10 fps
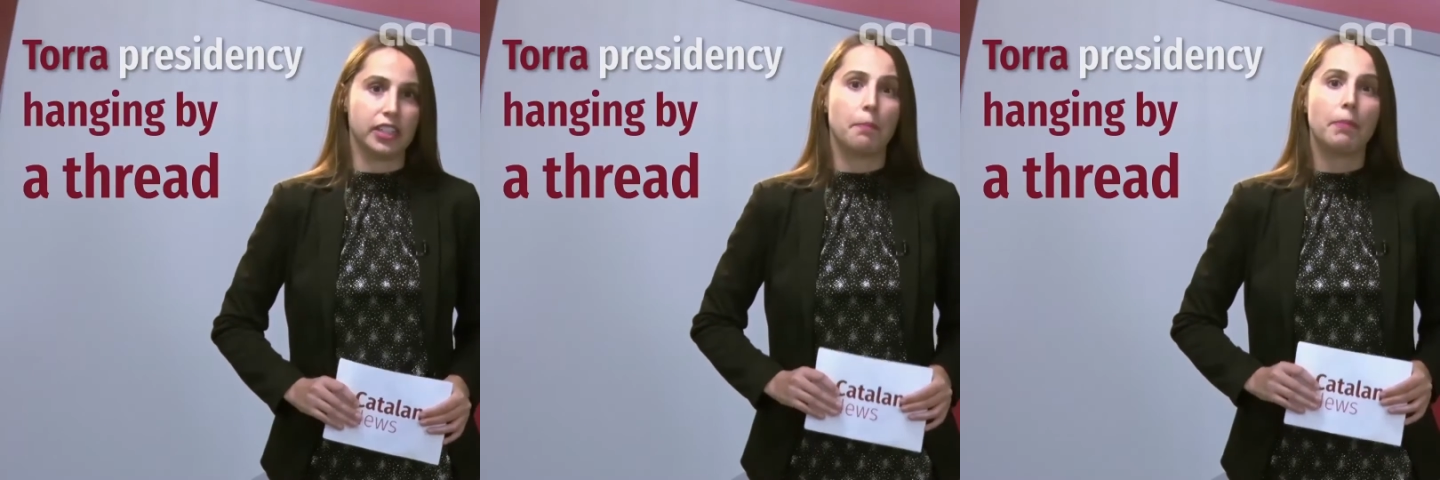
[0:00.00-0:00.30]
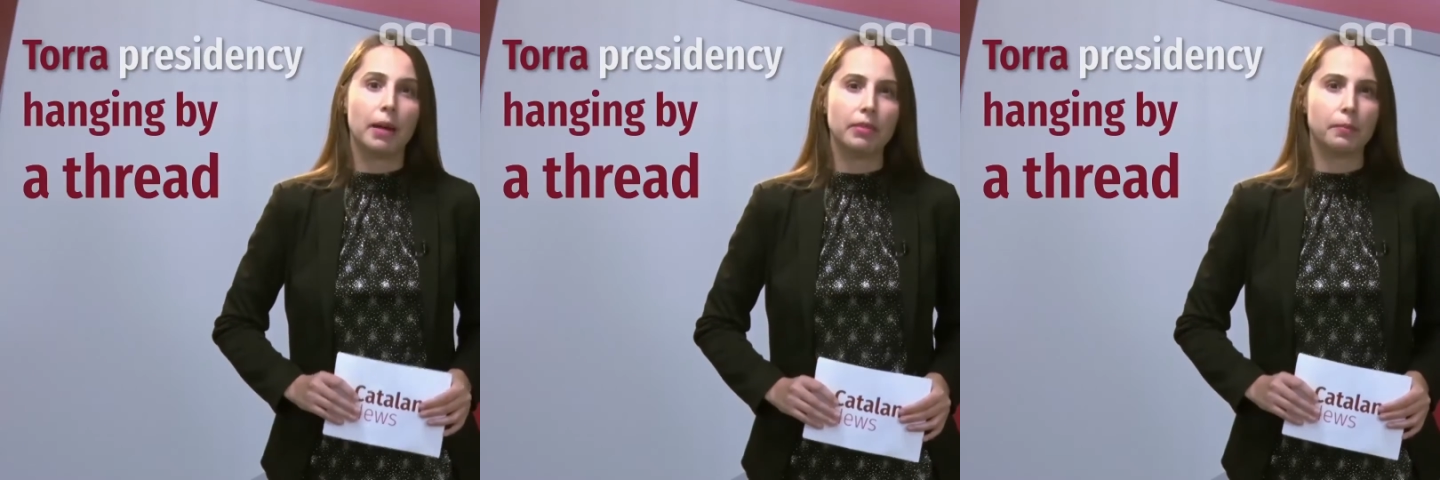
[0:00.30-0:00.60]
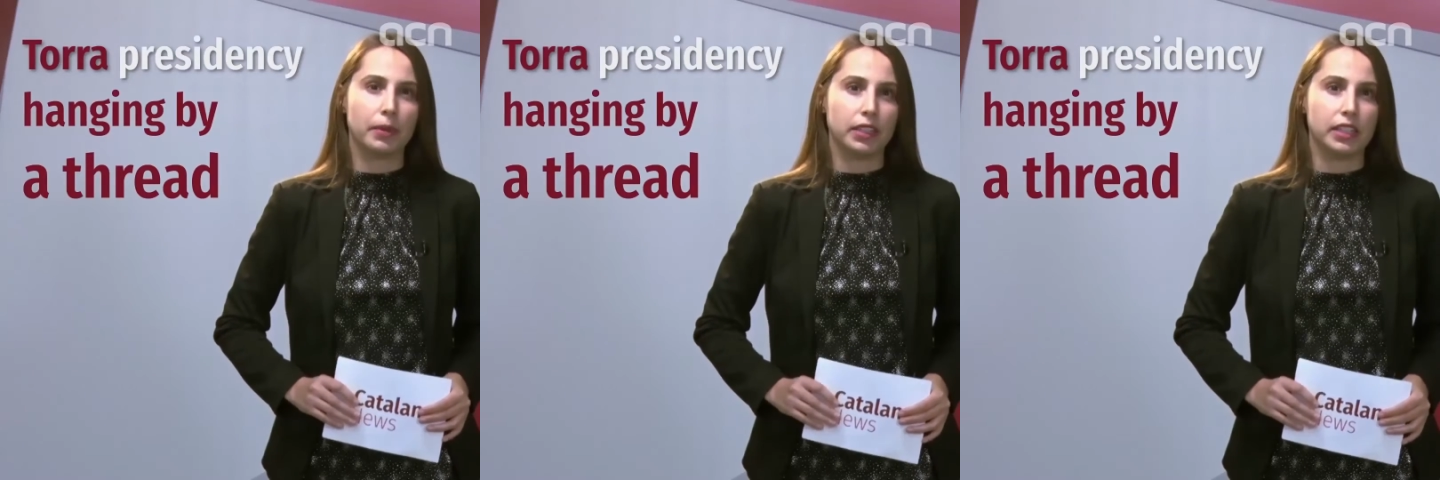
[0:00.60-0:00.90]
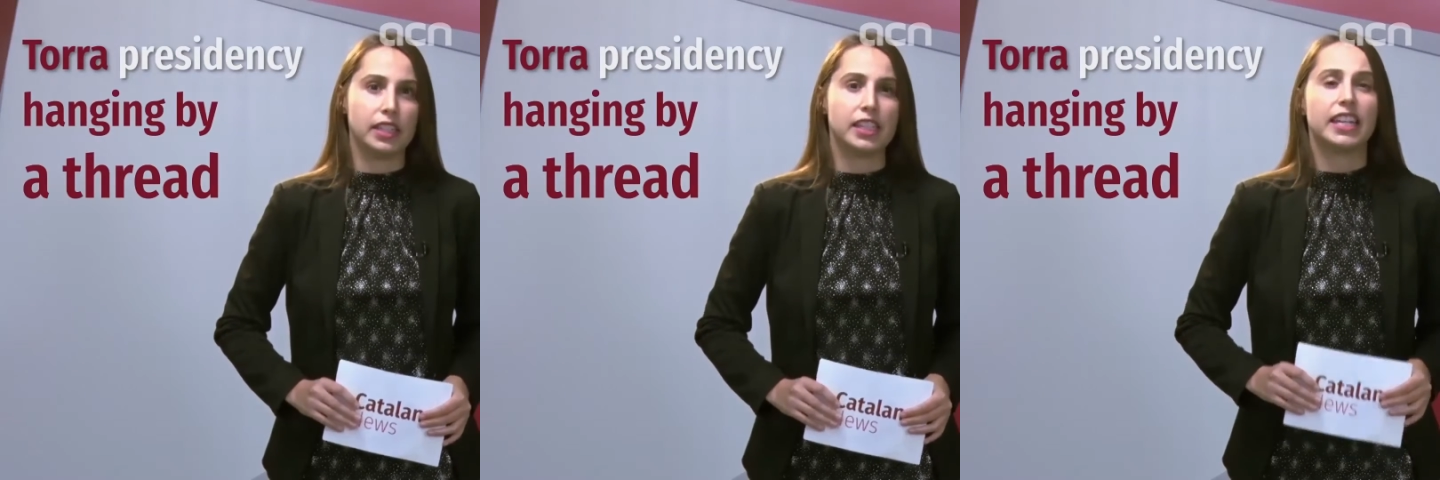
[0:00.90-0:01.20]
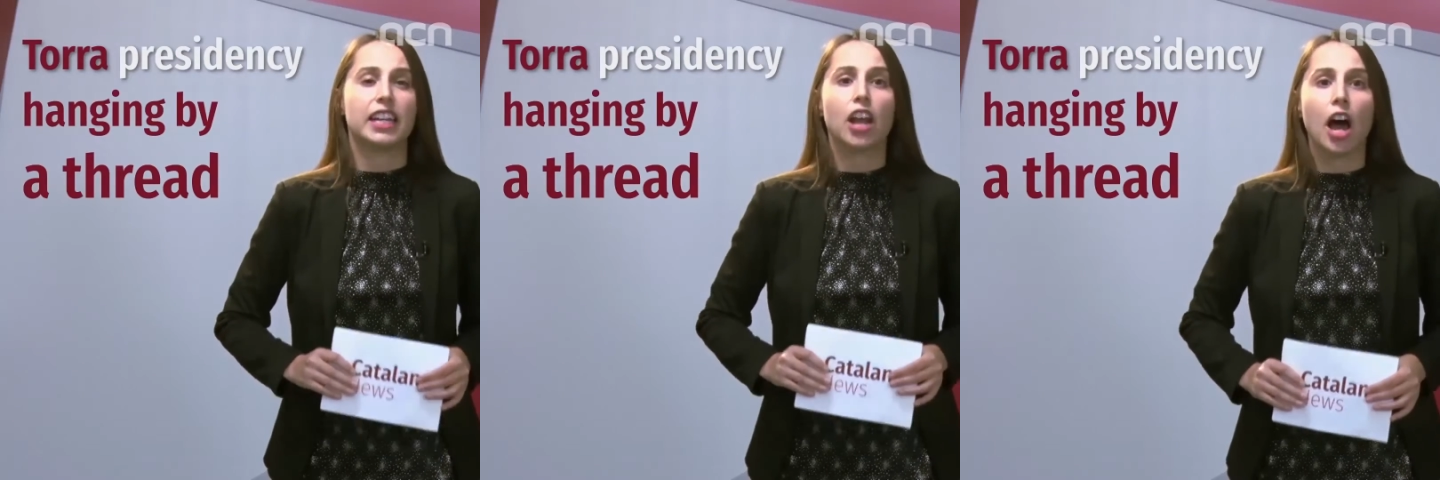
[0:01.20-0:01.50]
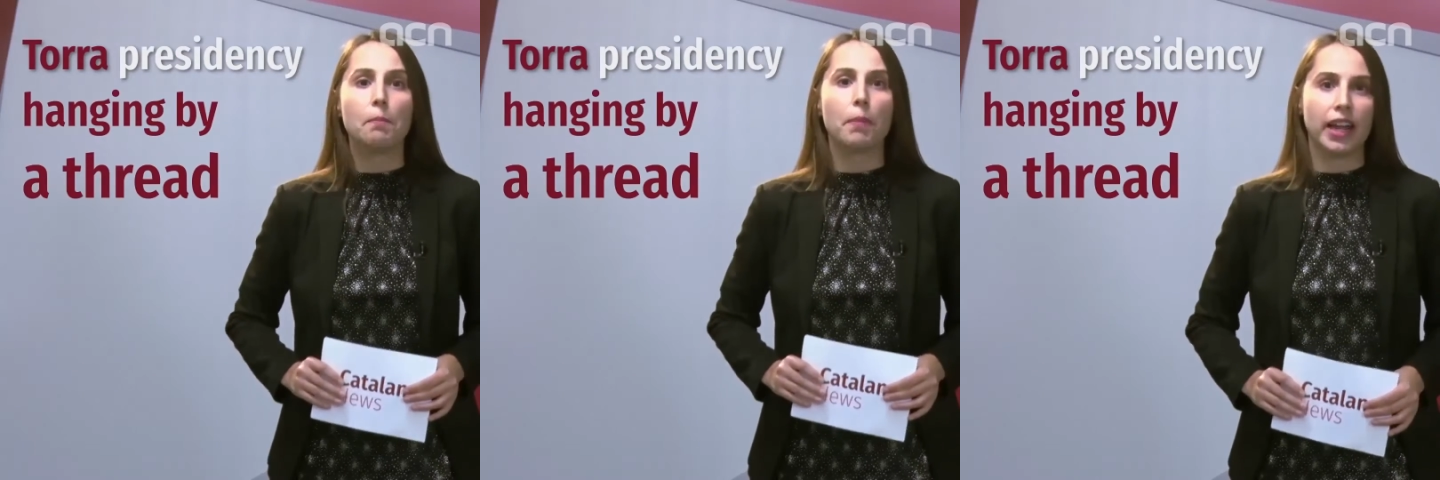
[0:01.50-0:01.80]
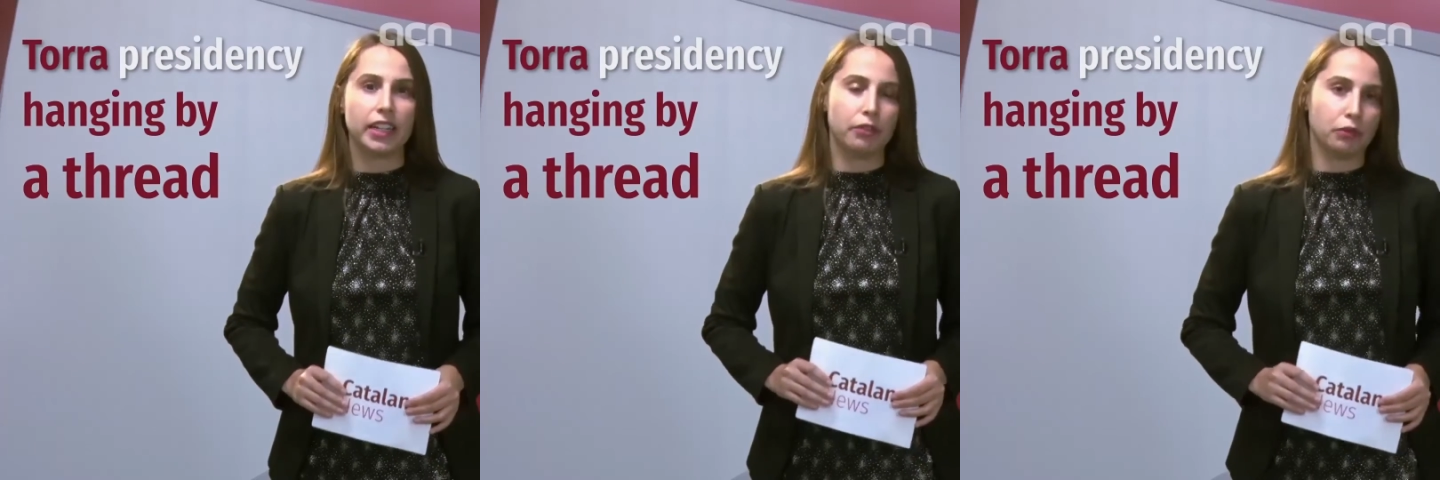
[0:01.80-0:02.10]
on public buildings in a
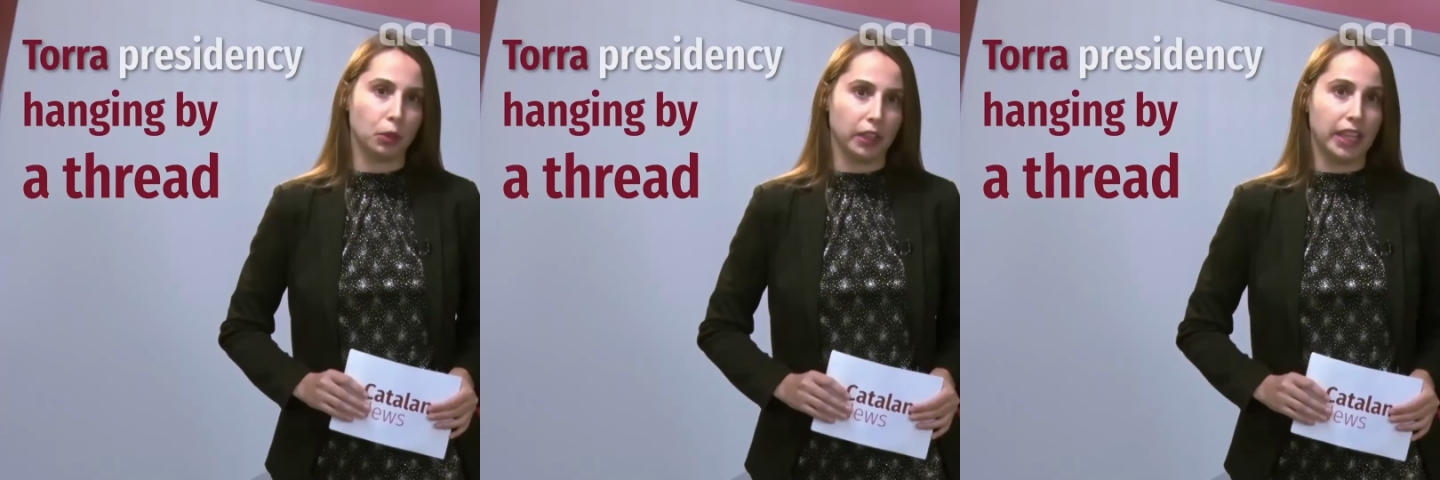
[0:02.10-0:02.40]
non-binding ruling